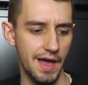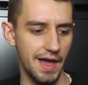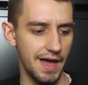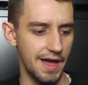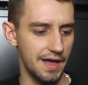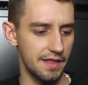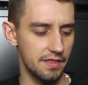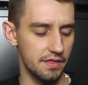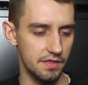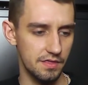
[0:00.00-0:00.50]

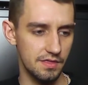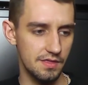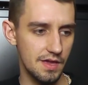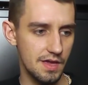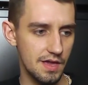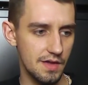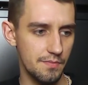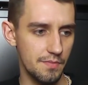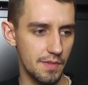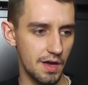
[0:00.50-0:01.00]
and the
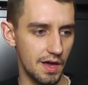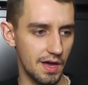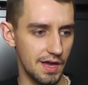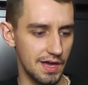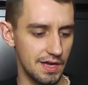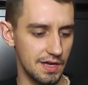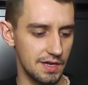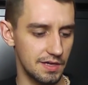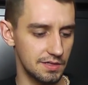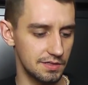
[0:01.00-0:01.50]
theme
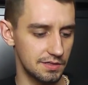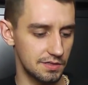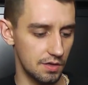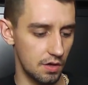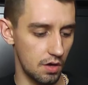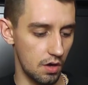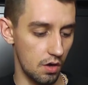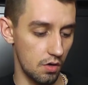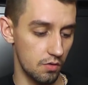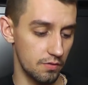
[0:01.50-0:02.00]
is
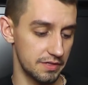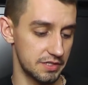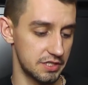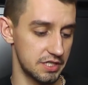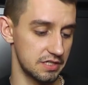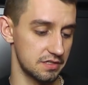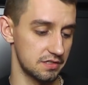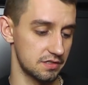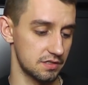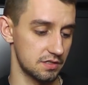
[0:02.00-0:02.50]

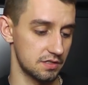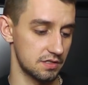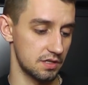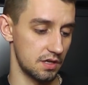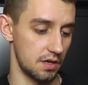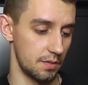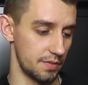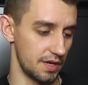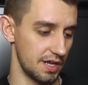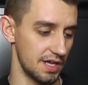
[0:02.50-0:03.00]
Origins,
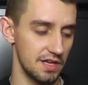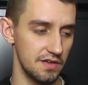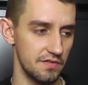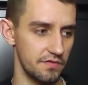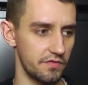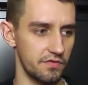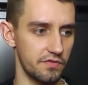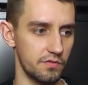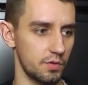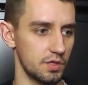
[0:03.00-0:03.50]
I
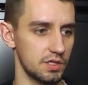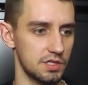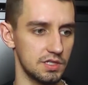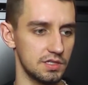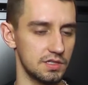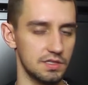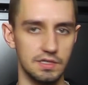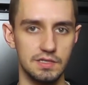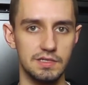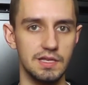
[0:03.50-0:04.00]
believe, which
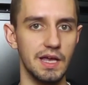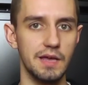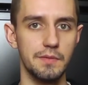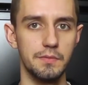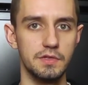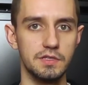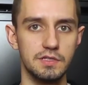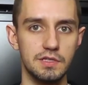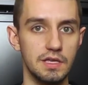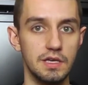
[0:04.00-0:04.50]
is the
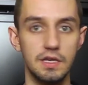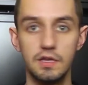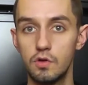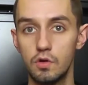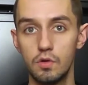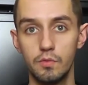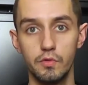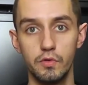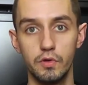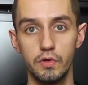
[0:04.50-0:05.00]
same as the
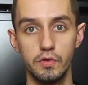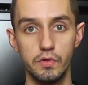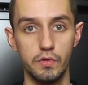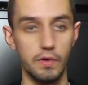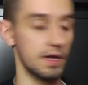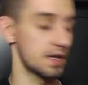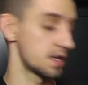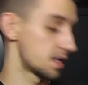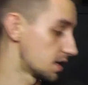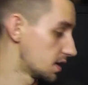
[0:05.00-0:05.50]
normal Loot
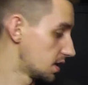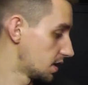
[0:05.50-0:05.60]
Crate.